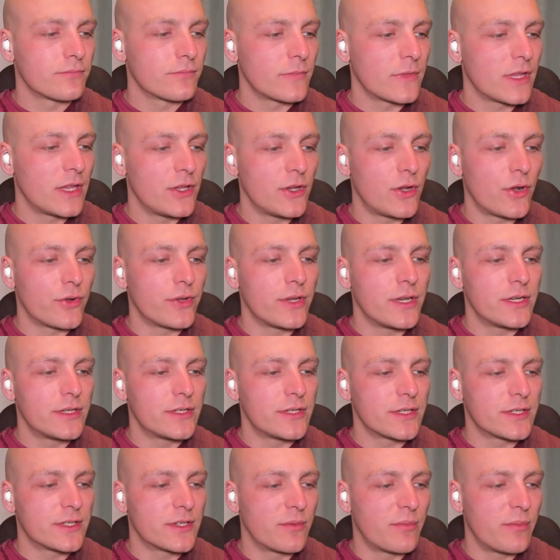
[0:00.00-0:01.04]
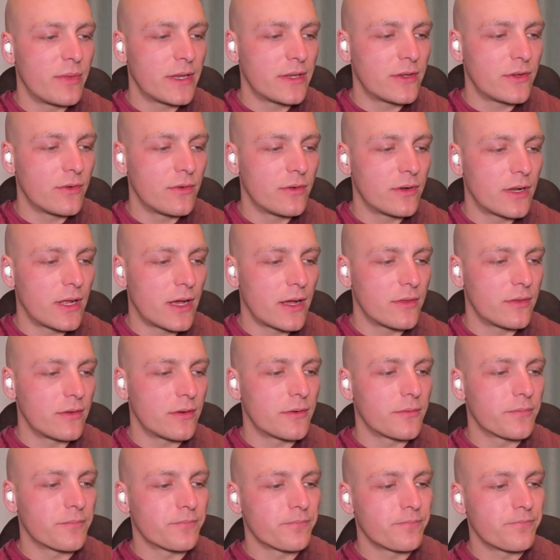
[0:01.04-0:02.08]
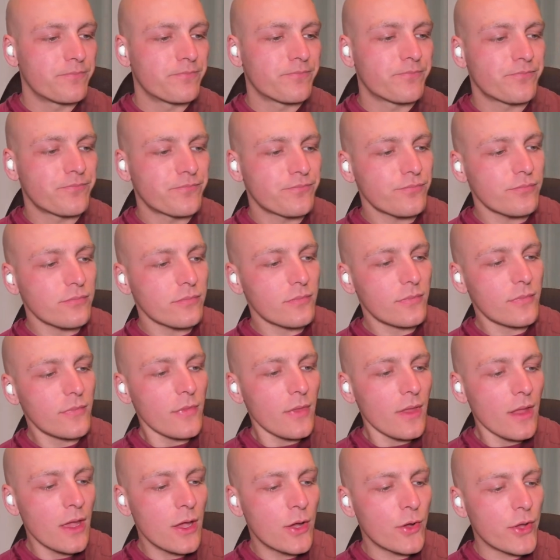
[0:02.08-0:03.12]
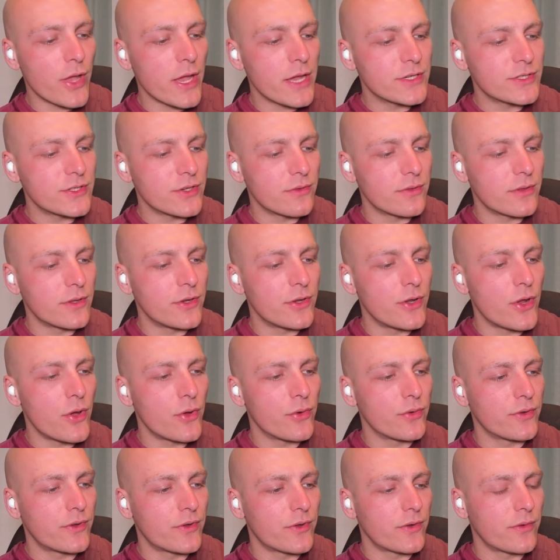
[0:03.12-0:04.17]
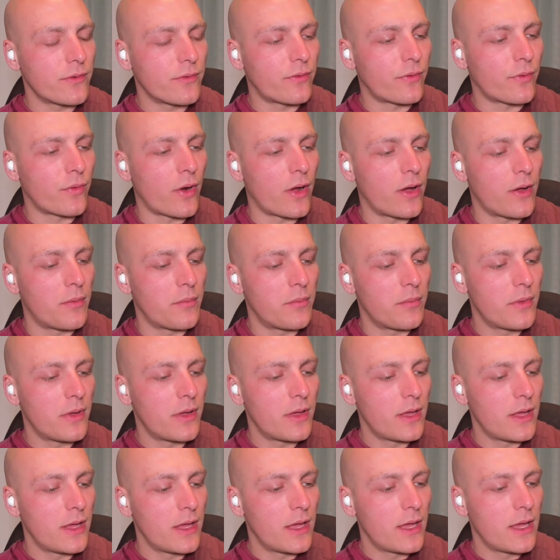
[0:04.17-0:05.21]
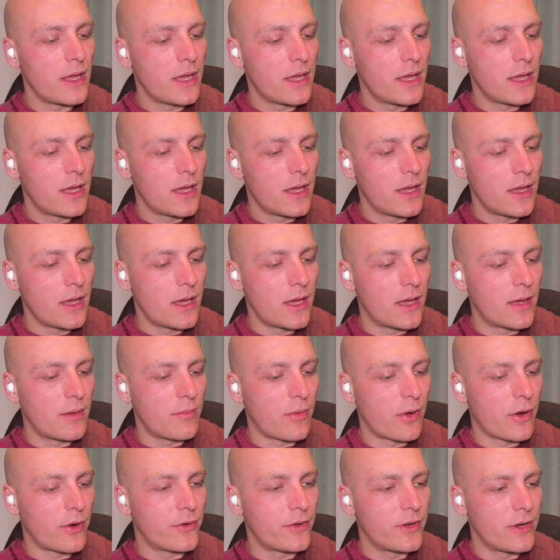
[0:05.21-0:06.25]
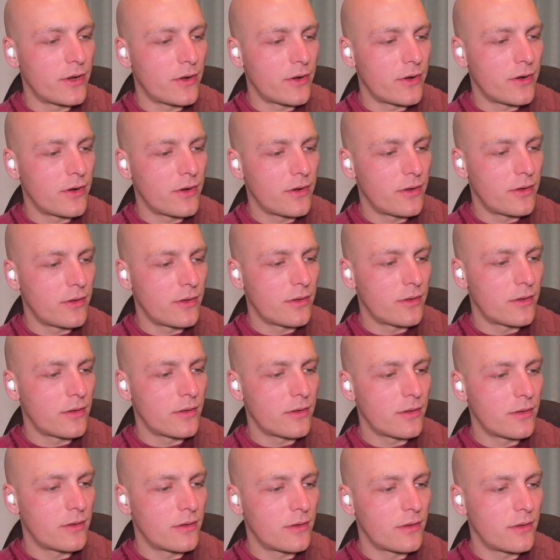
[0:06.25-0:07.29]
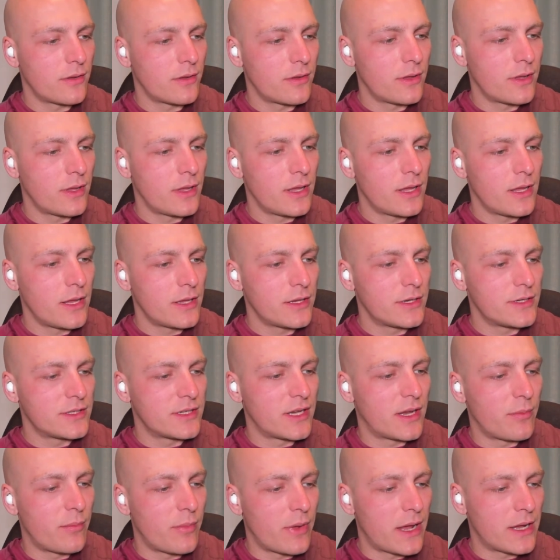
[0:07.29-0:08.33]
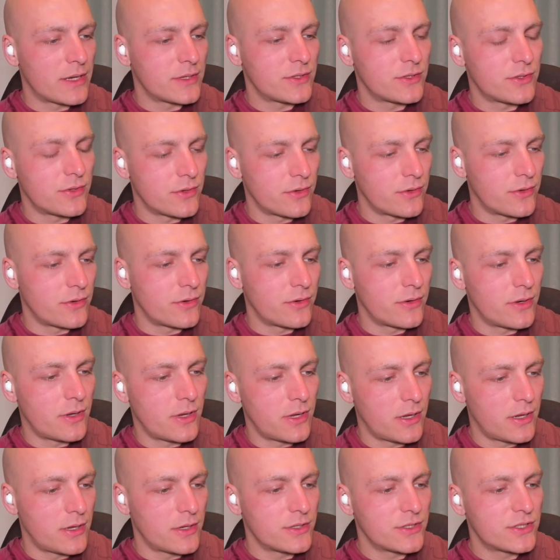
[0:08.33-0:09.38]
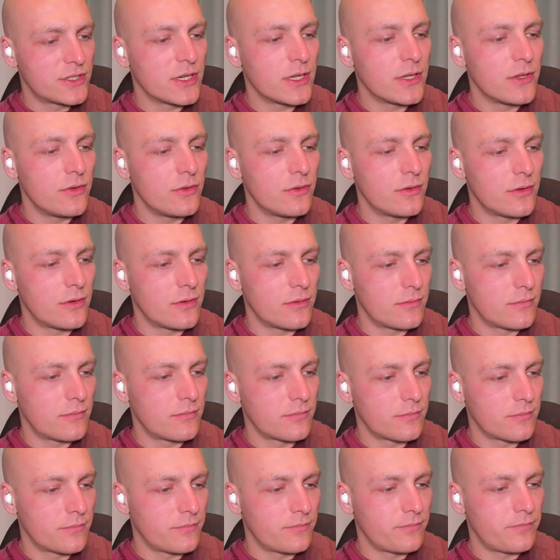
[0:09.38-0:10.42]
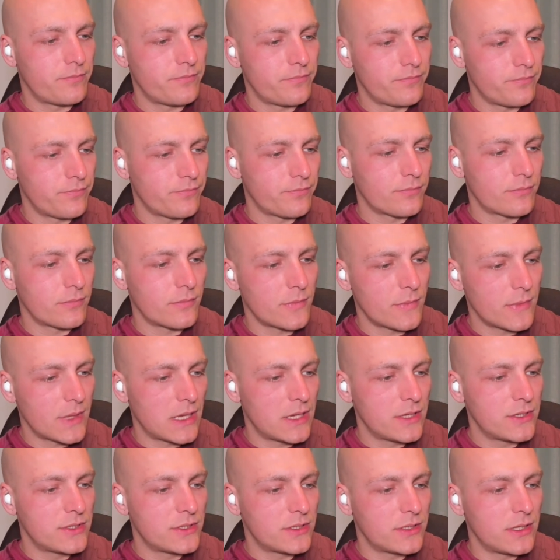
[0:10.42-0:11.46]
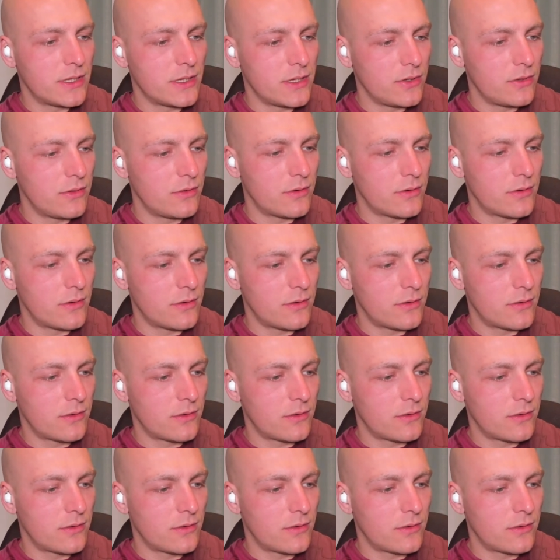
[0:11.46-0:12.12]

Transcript: You don't need to submit to it either. Okay, so the note from our dear Zen master Xing Yun. Xing Yun.